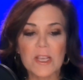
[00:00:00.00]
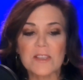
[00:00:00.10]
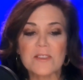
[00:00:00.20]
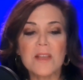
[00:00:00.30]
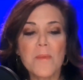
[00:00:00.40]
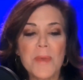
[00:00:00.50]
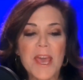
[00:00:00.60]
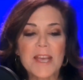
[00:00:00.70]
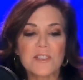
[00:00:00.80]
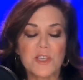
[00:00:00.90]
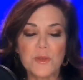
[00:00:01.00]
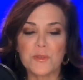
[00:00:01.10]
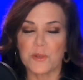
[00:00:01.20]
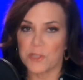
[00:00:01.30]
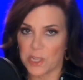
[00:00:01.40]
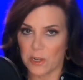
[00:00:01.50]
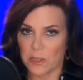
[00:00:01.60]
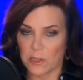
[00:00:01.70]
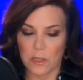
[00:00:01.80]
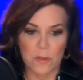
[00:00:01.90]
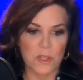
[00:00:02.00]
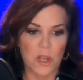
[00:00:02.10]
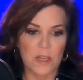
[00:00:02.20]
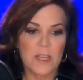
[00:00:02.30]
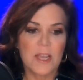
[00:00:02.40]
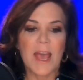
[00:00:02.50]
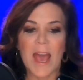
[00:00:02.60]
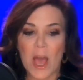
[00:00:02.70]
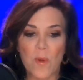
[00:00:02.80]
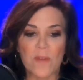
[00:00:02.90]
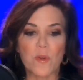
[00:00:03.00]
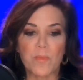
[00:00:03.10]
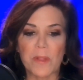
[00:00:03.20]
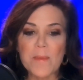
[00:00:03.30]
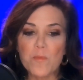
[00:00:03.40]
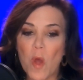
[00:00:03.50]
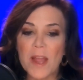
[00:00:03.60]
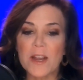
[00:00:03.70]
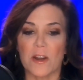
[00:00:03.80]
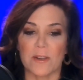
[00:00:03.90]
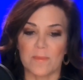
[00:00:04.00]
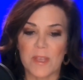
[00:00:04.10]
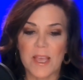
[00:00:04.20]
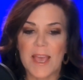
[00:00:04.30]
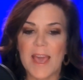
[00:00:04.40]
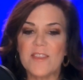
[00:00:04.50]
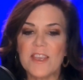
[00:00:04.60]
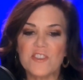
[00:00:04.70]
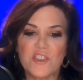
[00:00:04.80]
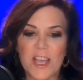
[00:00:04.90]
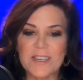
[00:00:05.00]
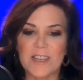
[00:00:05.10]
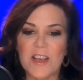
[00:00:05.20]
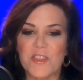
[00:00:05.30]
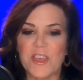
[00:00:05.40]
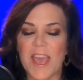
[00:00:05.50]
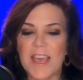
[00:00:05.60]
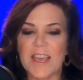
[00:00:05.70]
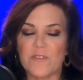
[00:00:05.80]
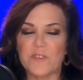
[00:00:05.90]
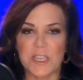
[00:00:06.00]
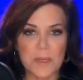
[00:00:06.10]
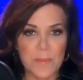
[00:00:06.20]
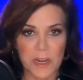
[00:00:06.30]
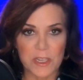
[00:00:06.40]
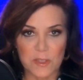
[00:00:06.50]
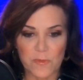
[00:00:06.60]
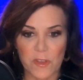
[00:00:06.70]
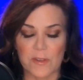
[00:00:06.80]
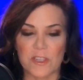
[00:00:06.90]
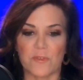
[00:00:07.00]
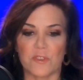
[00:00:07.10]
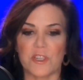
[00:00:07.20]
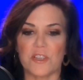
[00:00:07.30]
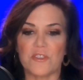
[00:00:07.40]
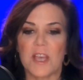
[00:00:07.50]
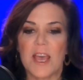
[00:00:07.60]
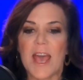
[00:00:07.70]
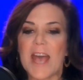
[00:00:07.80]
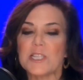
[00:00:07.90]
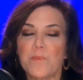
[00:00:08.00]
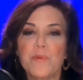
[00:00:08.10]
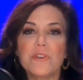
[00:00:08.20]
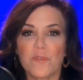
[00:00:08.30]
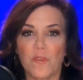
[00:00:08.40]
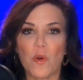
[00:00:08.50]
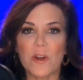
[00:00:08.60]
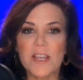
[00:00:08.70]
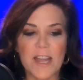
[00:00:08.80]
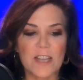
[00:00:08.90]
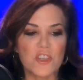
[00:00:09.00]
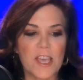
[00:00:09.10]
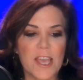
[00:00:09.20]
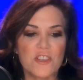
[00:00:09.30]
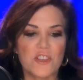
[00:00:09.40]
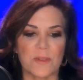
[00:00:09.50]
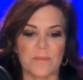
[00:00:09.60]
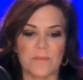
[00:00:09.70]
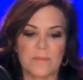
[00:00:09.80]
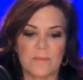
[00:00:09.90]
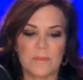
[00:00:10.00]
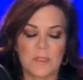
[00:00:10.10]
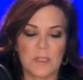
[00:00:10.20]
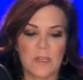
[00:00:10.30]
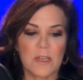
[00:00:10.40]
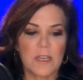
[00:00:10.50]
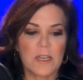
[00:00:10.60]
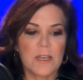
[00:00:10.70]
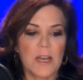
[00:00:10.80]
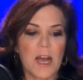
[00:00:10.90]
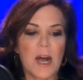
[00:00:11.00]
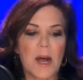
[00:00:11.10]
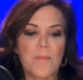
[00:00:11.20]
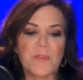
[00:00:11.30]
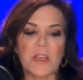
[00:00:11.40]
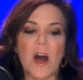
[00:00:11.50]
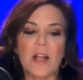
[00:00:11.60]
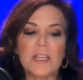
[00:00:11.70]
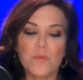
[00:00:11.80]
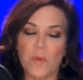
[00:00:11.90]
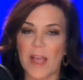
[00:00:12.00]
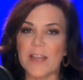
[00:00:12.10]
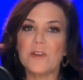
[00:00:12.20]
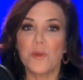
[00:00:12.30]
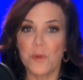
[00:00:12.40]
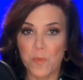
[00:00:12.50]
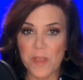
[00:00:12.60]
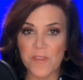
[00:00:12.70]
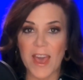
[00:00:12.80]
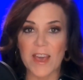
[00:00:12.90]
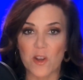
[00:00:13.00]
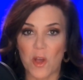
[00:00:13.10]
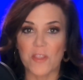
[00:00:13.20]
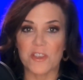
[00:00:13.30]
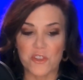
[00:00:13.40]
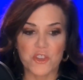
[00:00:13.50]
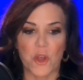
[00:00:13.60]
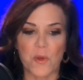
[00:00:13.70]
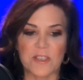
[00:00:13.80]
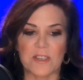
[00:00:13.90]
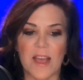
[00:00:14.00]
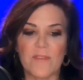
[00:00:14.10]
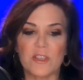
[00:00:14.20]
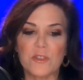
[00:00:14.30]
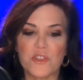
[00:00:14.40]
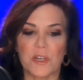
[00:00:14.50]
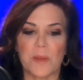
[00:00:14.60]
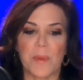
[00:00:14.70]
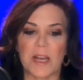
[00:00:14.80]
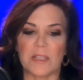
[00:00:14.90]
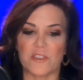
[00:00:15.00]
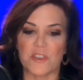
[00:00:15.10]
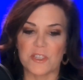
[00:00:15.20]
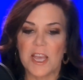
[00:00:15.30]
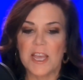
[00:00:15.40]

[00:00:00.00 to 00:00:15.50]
some ex-users, the article goes on, however, blame Weingarten and the agenda the AFT, American Federation for Teachers, has pushed for in education. Colin Wright, whom we've had on this show, he's an evolutionary biologist,